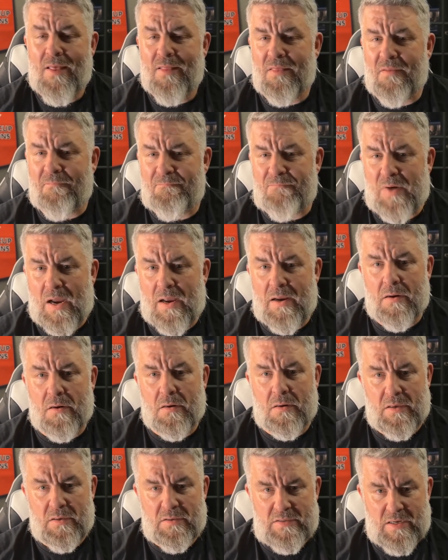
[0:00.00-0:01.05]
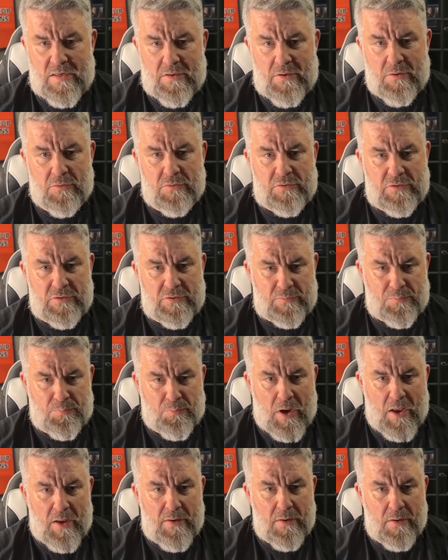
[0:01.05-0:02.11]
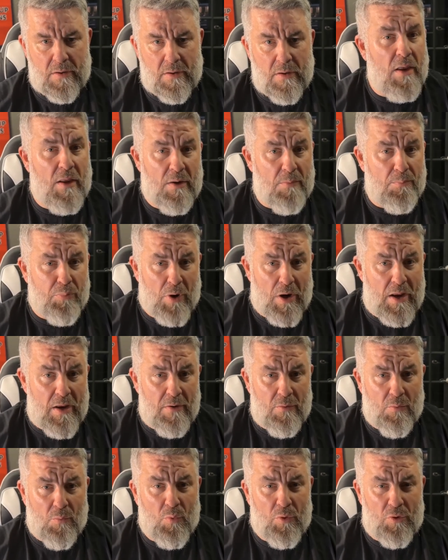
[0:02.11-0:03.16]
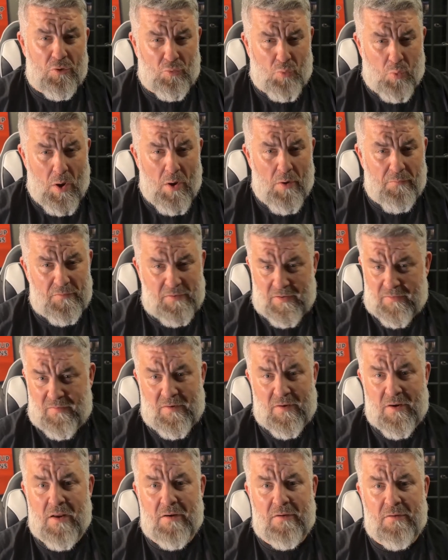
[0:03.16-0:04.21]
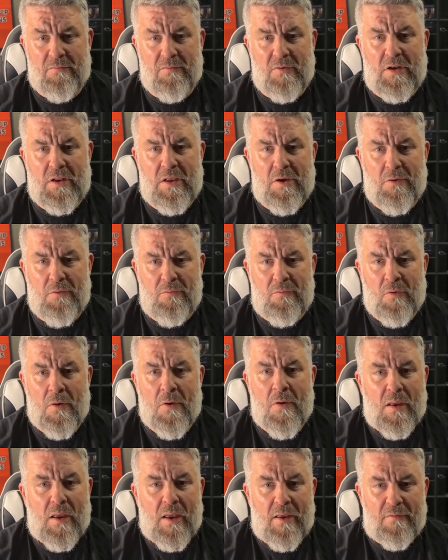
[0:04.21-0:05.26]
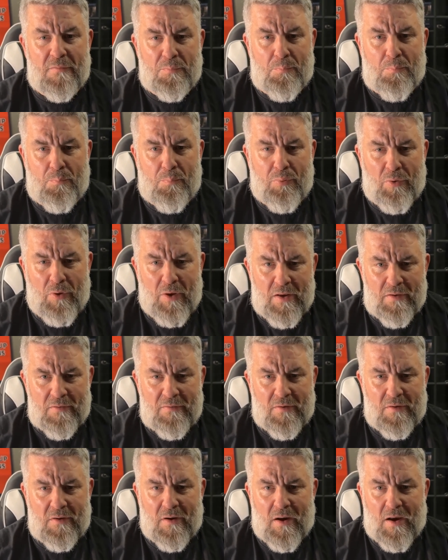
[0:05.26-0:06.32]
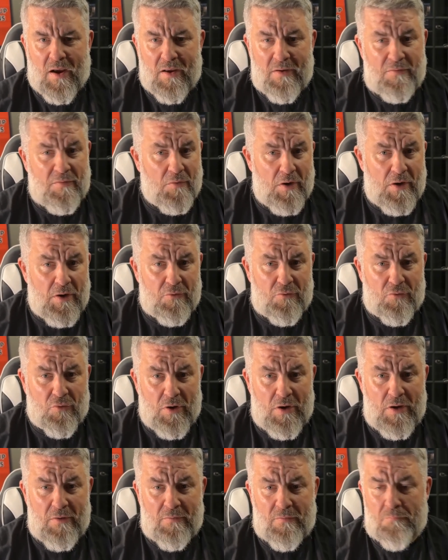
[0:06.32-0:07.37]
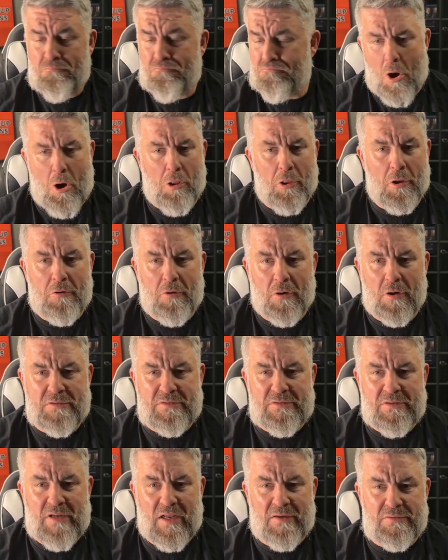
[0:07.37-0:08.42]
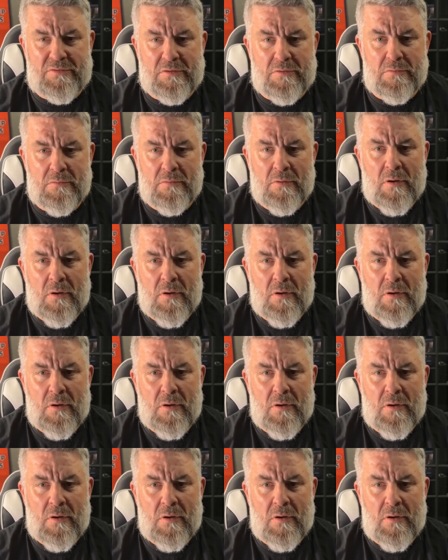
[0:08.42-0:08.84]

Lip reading: The fire continues to spread. And a brand with 12 disconnected videos has planted isolated trees all across the desert.